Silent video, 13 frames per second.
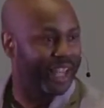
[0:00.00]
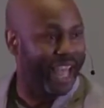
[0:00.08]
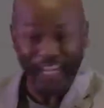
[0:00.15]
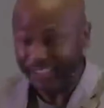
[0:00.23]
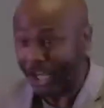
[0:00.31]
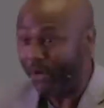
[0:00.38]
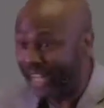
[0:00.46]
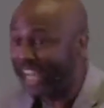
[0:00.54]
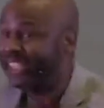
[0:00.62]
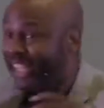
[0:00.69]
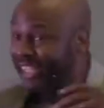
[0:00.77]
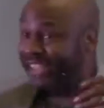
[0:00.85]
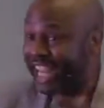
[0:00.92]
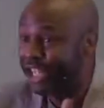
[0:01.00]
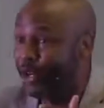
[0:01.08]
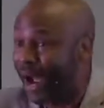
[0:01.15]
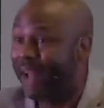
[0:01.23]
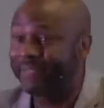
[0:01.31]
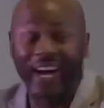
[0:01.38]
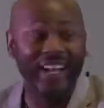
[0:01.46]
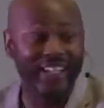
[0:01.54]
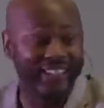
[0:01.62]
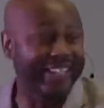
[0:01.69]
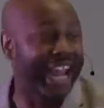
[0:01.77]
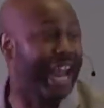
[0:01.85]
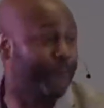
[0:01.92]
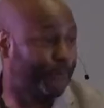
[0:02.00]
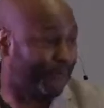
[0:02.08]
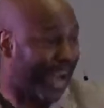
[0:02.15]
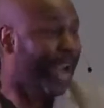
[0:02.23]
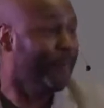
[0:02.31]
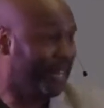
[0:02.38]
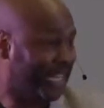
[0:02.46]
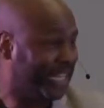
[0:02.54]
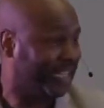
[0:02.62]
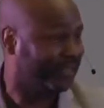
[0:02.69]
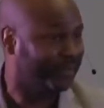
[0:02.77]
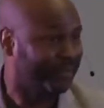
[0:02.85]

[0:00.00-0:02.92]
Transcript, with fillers: And so that's the thing you have to understand, family